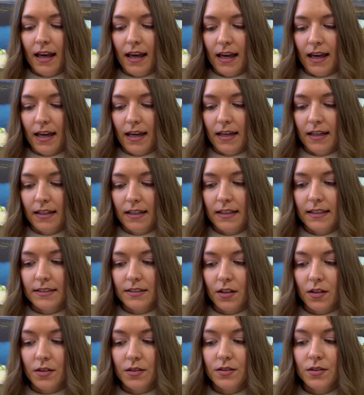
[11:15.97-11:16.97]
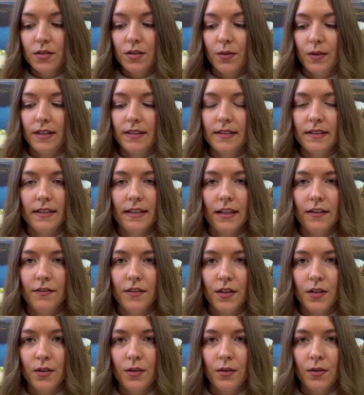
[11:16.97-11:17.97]
And he's also going to give
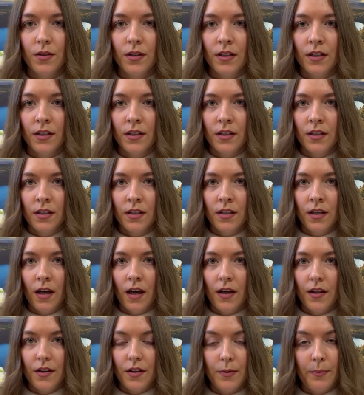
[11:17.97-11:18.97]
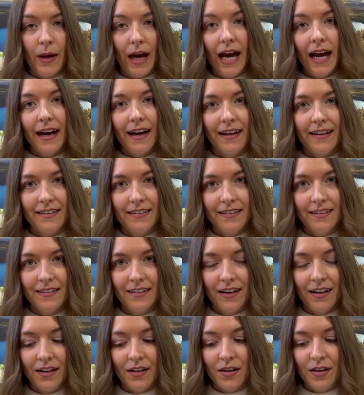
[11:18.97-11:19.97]
you the path
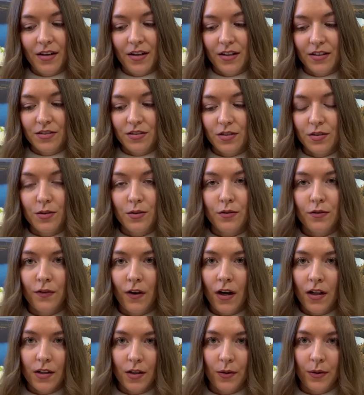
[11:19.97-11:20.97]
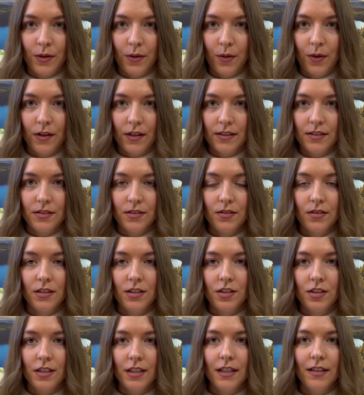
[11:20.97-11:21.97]
to follow in order to
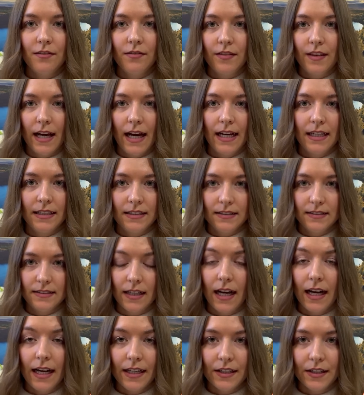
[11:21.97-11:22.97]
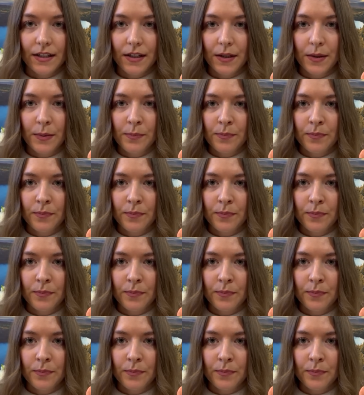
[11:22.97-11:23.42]
achieve that desire.